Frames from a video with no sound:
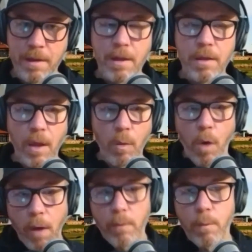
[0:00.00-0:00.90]

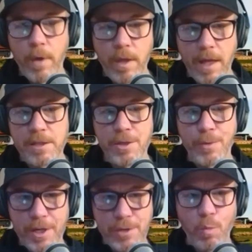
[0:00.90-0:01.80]
Now, in that
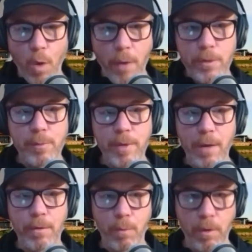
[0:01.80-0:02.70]
situation, why would you be able
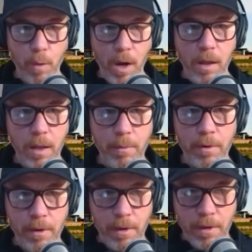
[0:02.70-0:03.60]
to, with 1 club
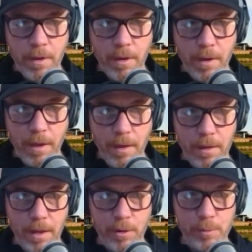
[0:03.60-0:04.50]

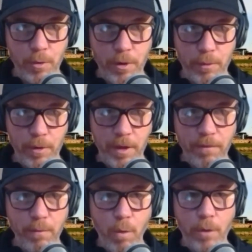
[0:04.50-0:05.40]
nearest point of relief,
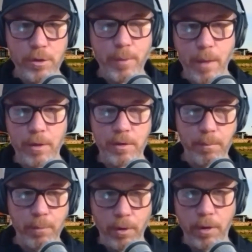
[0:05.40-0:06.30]
why would you be able to
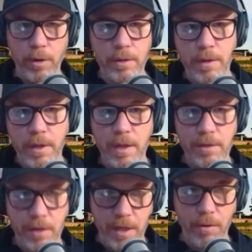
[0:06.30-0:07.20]
put it onto the
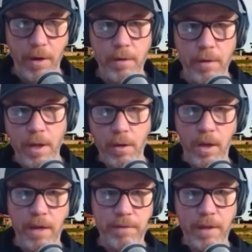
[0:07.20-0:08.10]
teeing ground and not
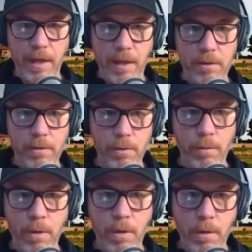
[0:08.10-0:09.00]
have to take it to
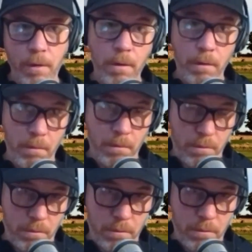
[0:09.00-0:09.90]

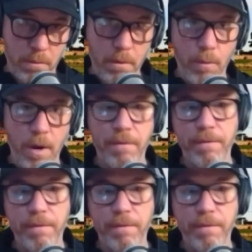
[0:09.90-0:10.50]
the rough?